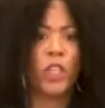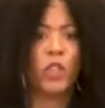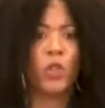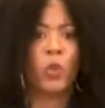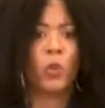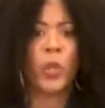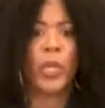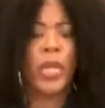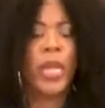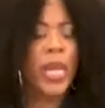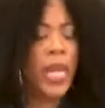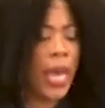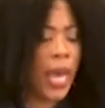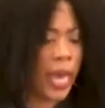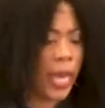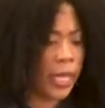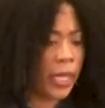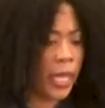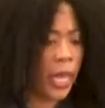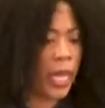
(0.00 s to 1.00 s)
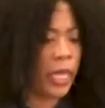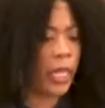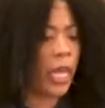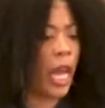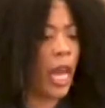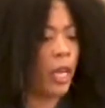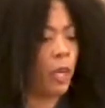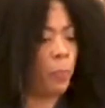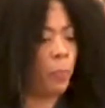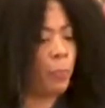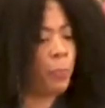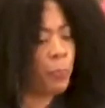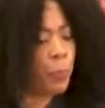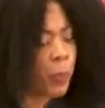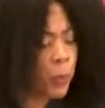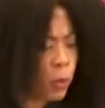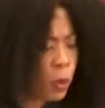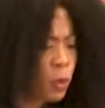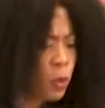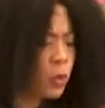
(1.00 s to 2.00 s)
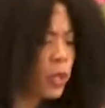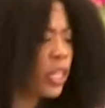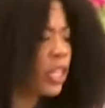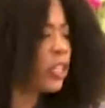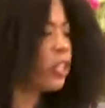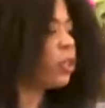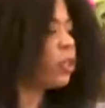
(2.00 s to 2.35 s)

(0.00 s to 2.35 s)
you and, and, and, and pruning